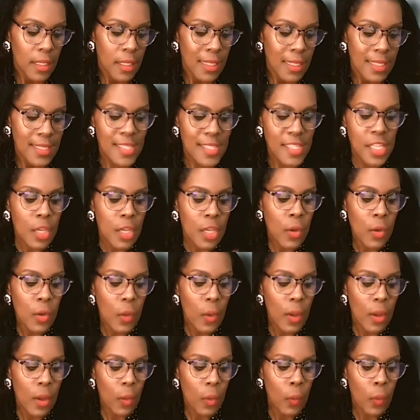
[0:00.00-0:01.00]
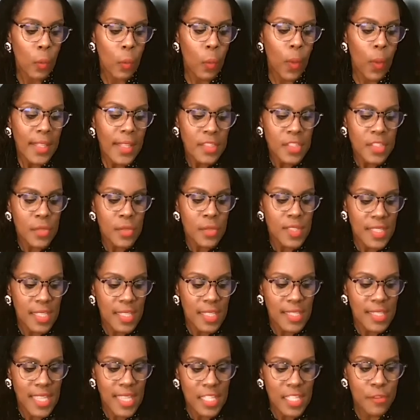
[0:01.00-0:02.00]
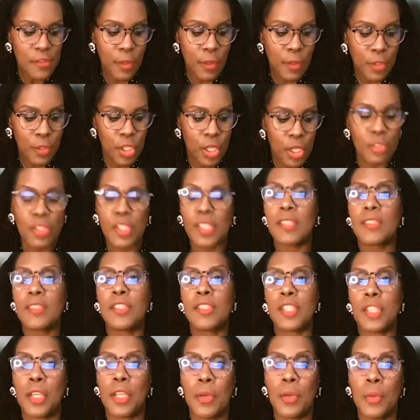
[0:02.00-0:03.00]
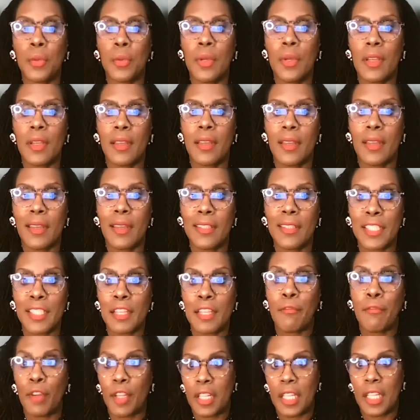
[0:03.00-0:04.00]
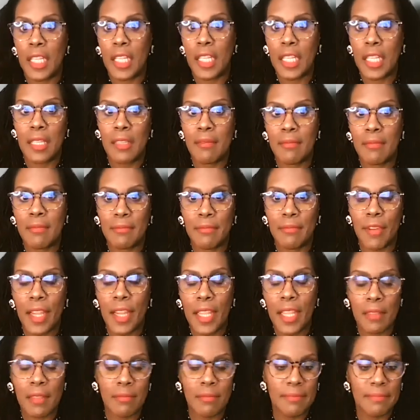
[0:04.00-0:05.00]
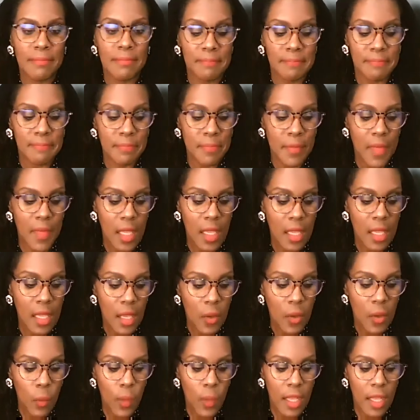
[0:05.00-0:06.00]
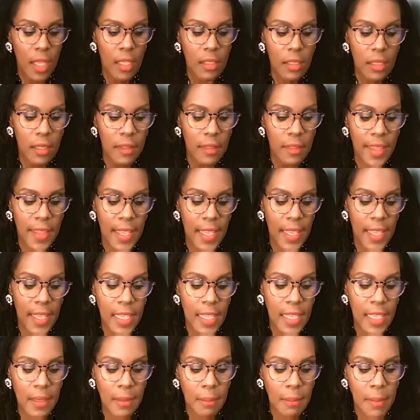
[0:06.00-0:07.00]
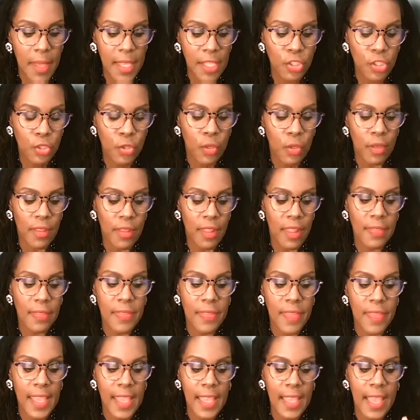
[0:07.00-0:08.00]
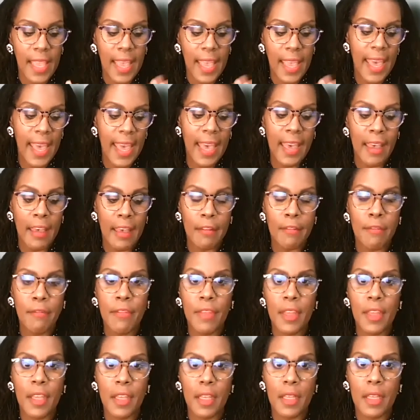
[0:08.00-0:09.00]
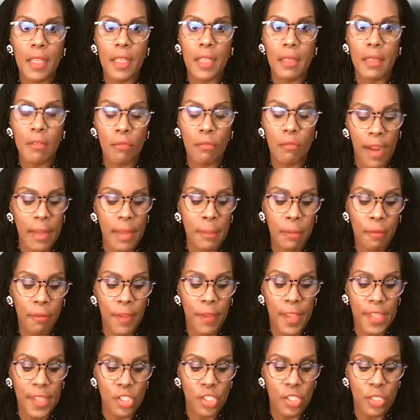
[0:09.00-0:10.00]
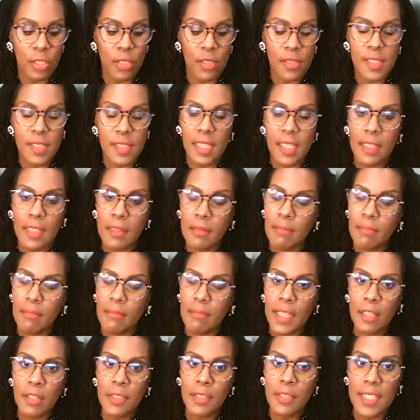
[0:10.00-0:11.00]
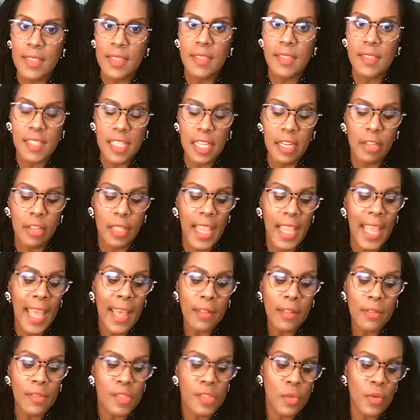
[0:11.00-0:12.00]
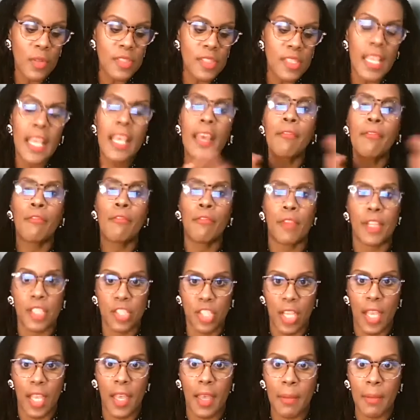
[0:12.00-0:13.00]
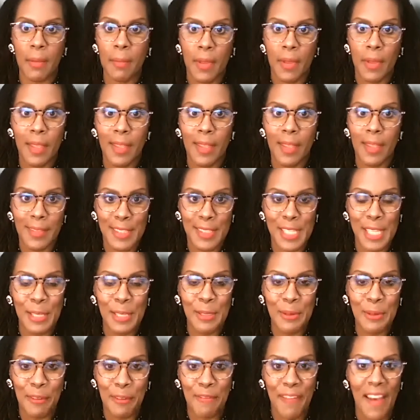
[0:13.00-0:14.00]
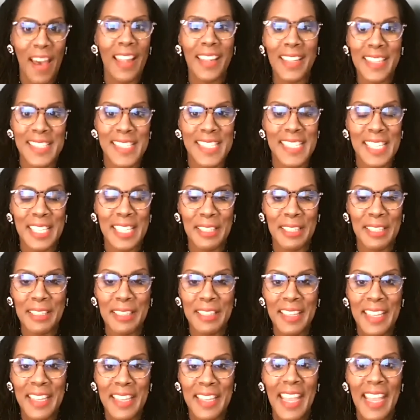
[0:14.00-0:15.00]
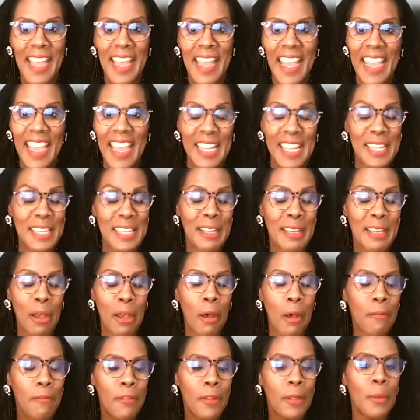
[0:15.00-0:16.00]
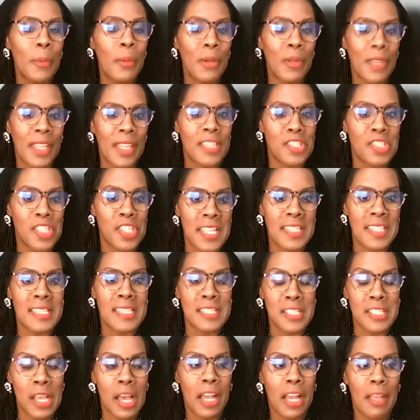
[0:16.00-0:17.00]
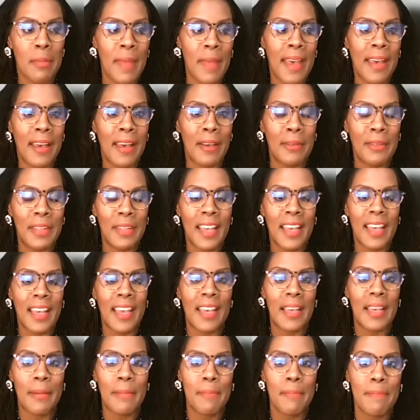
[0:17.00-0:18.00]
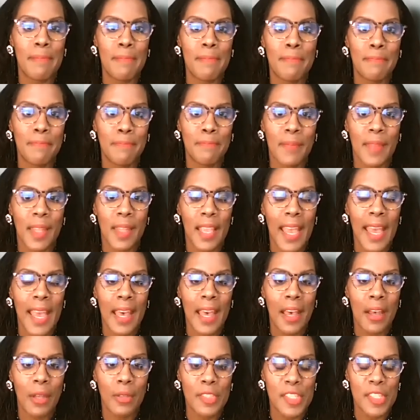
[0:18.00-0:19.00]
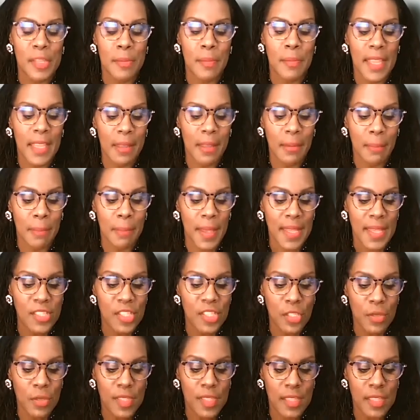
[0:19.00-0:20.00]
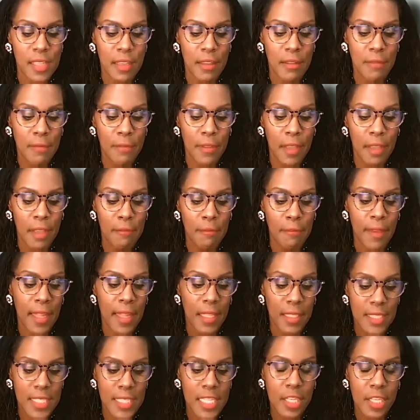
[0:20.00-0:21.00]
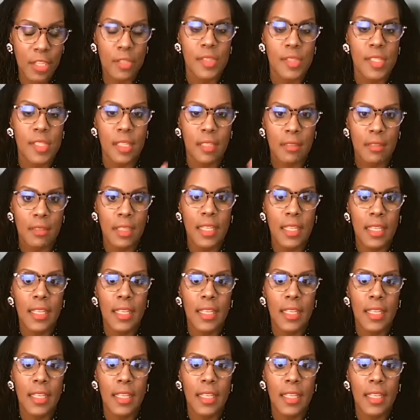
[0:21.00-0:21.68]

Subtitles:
So what do successful churches do differently, right? Well, they make sure that they have the right professionals, and they don't necessarily outsource every job to a volunteer. And hopefully we'll get a chance to talk about how to make best use of volunteers and